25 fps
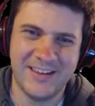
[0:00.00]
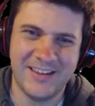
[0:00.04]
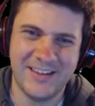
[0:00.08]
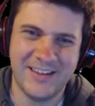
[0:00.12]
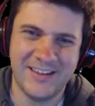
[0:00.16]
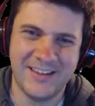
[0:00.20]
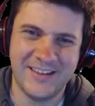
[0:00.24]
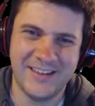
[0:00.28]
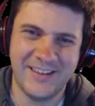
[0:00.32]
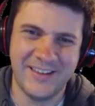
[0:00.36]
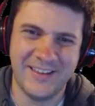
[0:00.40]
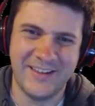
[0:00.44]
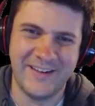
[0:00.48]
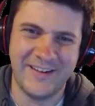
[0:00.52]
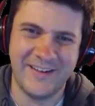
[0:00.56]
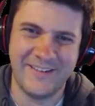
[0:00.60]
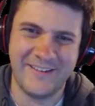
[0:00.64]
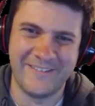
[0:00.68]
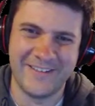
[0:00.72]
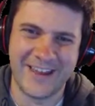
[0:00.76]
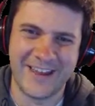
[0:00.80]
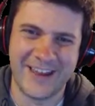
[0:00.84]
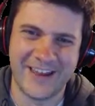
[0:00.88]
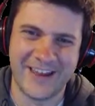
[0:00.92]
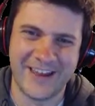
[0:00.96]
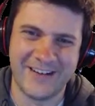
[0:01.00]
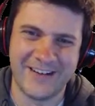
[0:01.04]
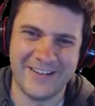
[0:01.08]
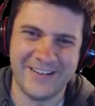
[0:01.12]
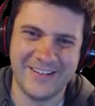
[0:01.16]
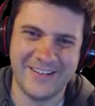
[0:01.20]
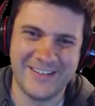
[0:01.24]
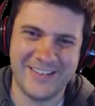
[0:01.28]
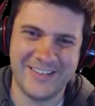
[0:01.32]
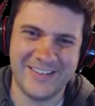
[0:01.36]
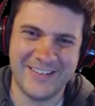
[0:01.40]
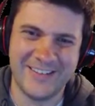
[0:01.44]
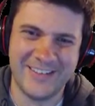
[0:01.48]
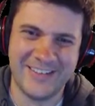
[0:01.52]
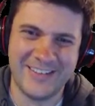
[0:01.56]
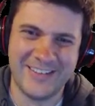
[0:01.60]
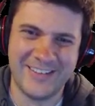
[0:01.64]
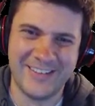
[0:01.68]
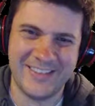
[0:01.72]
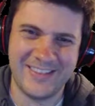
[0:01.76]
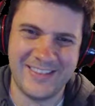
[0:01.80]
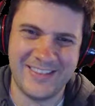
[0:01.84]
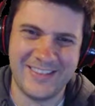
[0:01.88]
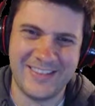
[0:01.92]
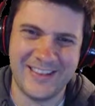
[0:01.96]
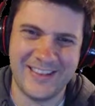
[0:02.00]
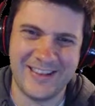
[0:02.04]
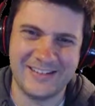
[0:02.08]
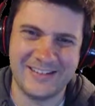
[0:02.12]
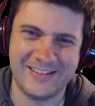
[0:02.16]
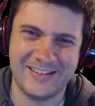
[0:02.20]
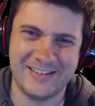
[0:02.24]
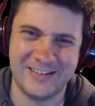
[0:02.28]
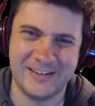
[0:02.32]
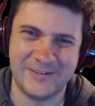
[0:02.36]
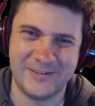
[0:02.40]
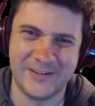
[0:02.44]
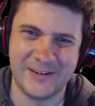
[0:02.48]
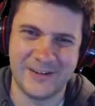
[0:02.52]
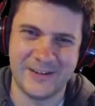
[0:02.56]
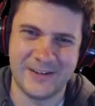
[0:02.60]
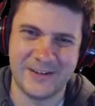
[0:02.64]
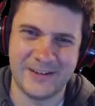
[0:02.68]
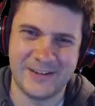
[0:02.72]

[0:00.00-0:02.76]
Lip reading: Oh, man. That's a little funny.